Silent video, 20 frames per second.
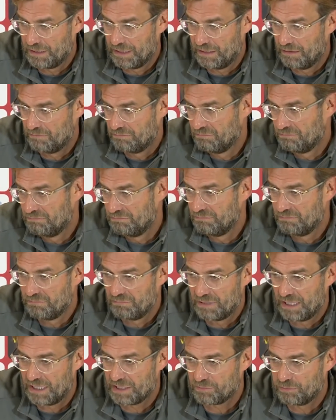Um,
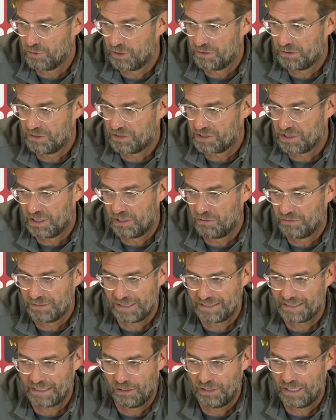last one is now
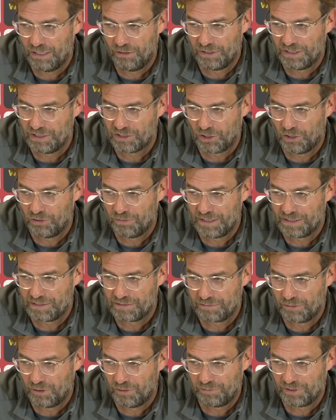that's how, how, it is
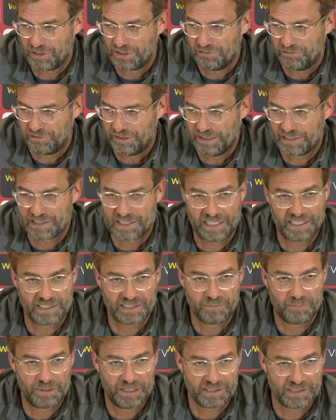always. Obviously, feels like
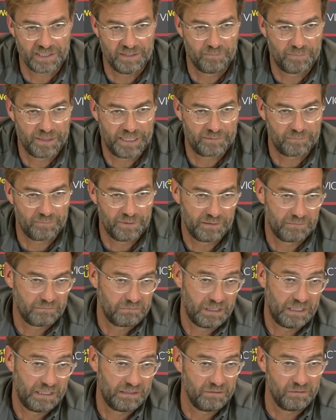it's the biggest impact, but
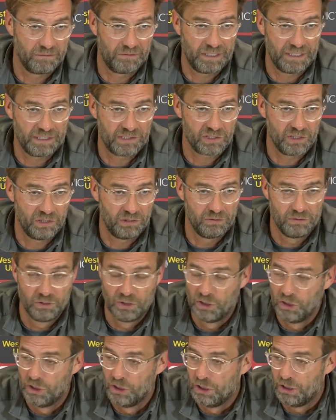I don't think so.
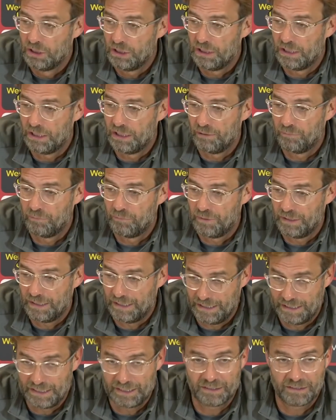Um,
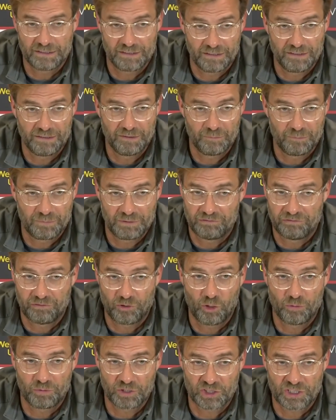and
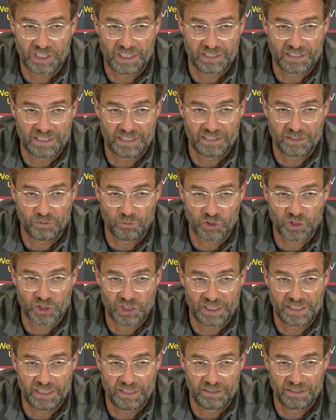before we started that, it
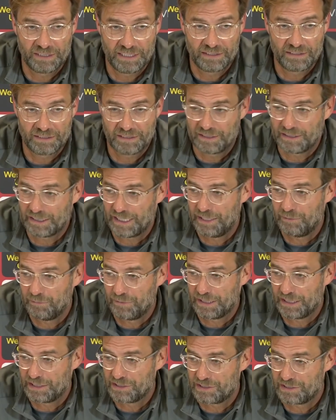was clear that a
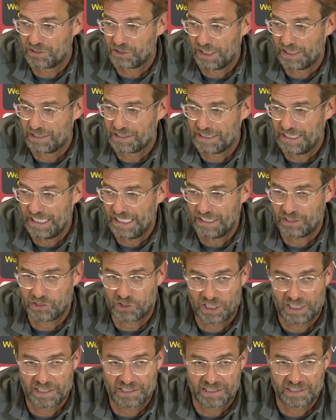game against Chelsea
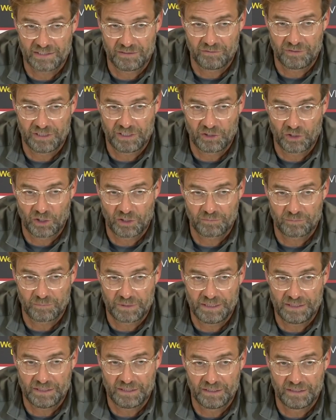at Chelsea will not
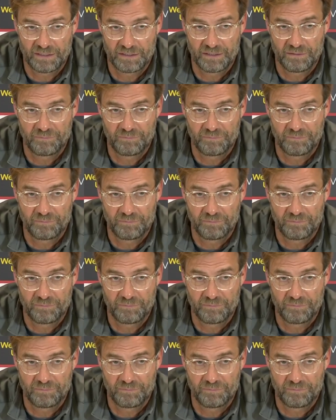be.